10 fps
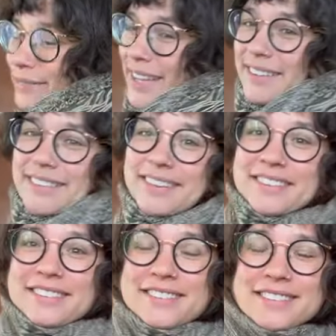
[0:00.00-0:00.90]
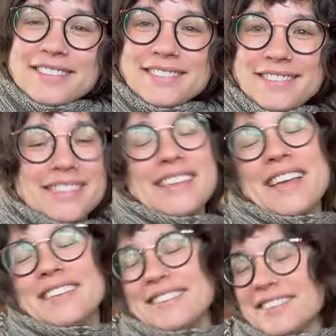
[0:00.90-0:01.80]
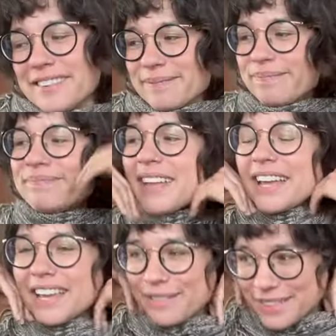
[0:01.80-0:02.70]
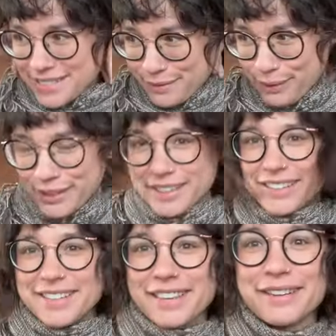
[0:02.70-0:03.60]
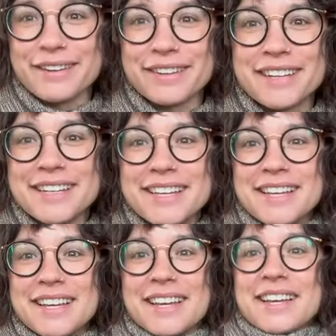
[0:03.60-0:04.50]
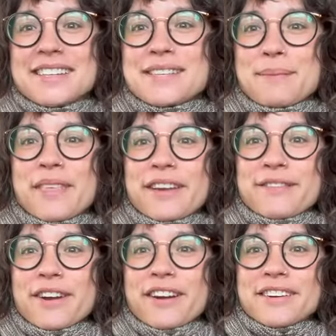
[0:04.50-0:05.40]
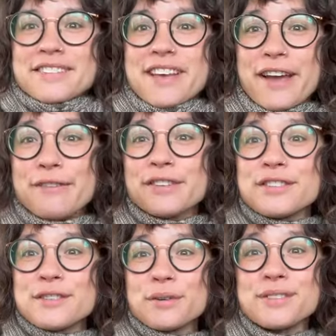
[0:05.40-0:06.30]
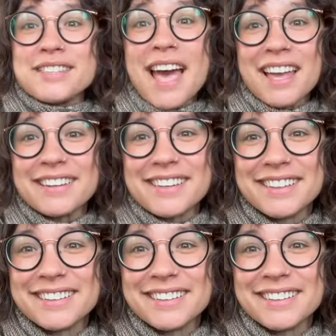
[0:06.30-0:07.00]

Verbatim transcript: Caitlin Hunter's designs. I can't wait to work on another something of hers. I feel so set.